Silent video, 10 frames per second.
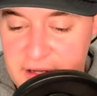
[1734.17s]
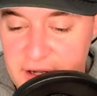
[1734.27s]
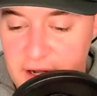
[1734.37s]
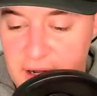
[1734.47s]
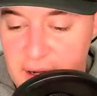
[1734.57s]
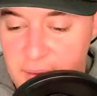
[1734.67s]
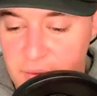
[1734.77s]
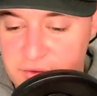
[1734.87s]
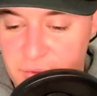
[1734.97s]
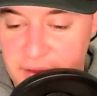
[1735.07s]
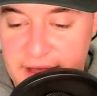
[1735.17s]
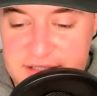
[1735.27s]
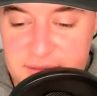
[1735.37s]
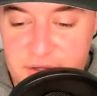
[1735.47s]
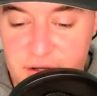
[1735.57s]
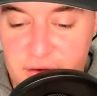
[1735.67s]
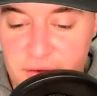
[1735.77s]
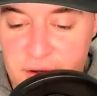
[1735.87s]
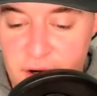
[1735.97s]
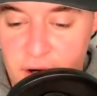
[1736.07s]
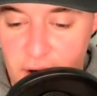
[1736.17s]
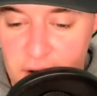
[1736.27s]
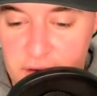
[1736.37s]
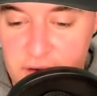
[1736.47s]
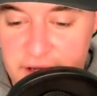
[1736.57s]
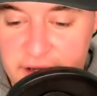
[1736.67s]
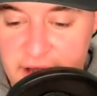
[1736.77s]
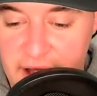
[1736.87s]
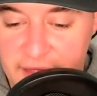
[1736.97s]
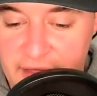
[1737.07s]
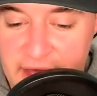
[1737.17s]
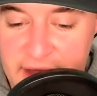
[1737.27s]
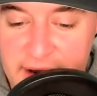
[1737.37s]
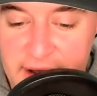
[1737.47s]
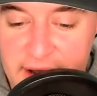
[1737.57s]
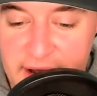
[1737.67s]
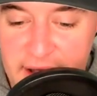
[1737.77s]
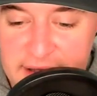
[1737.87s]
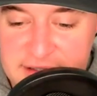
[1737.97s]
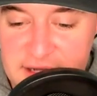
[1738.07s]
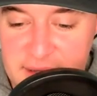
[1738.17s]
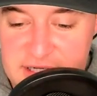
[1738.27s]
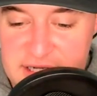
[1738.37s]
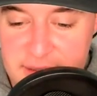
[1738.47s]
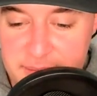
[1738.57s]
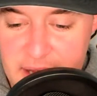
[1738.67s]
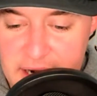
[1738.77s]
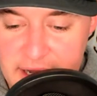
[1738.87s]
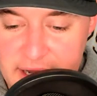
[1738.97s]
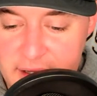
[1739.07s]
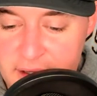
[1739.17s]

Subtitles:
was with SMU early, and then ends up decommitting.